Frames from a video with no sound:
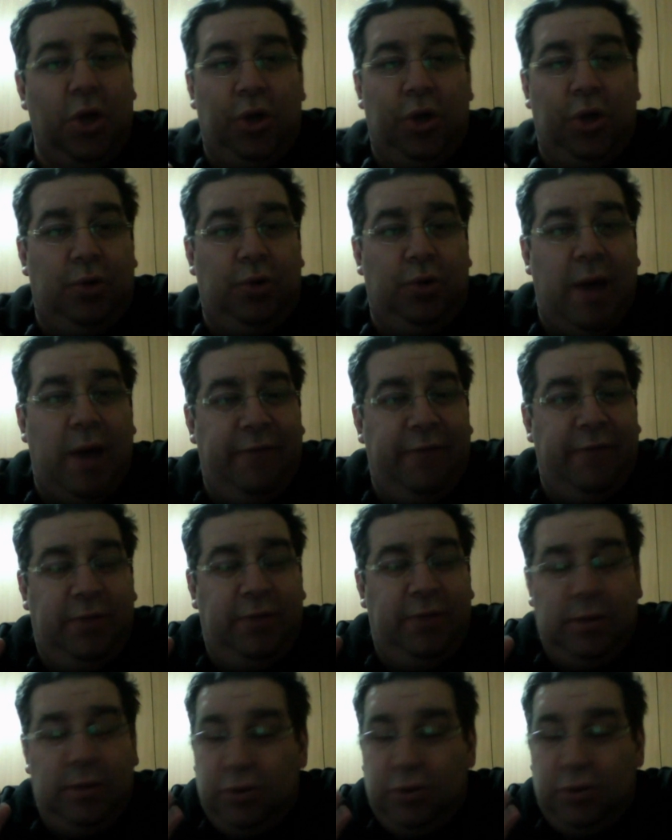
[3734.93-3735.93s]
You have
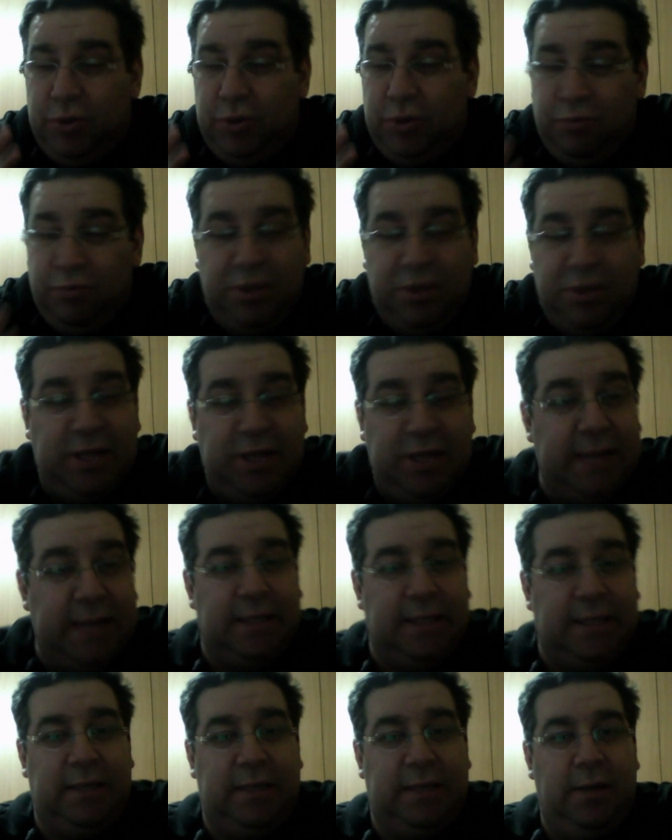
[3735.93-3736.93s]
to reject
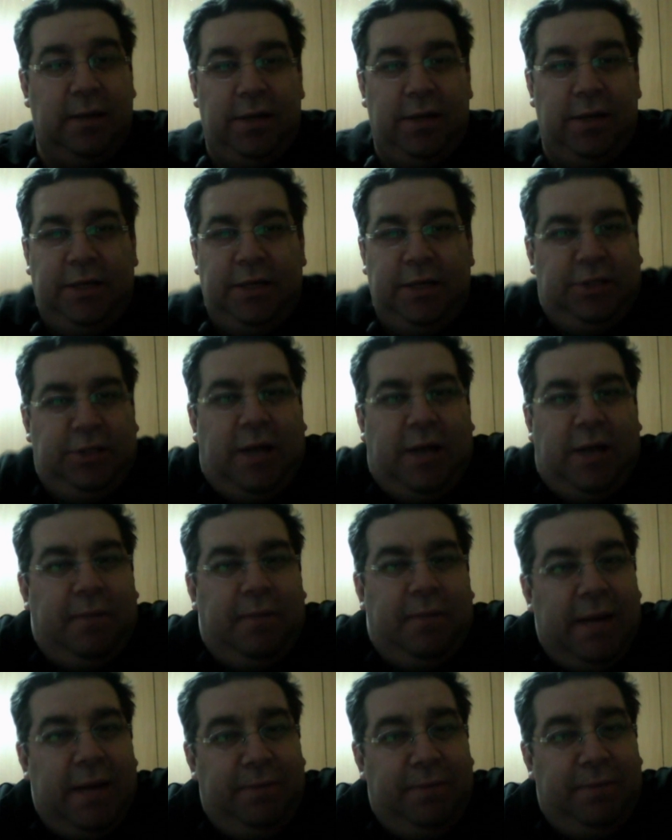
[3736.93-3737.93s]
it. It's not
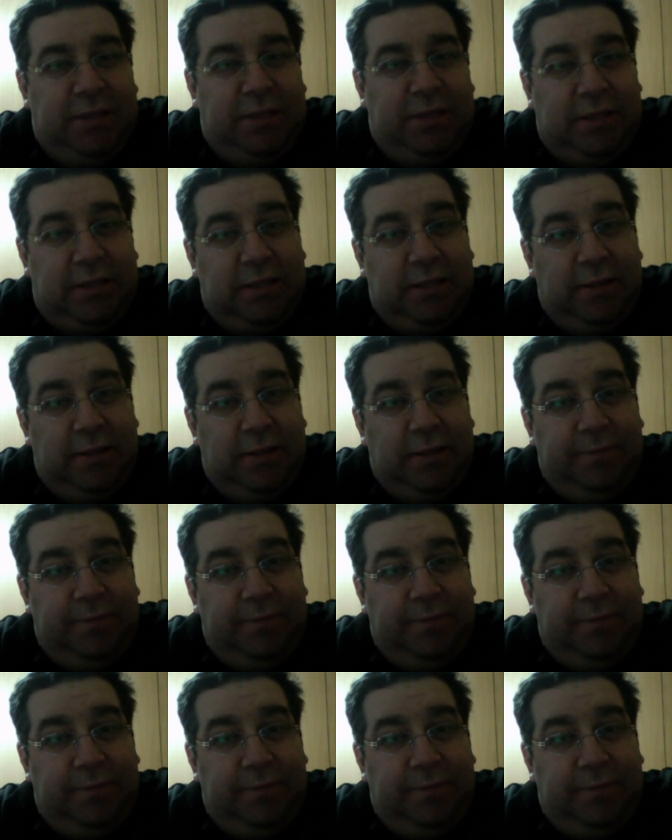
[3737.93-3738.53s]
my business.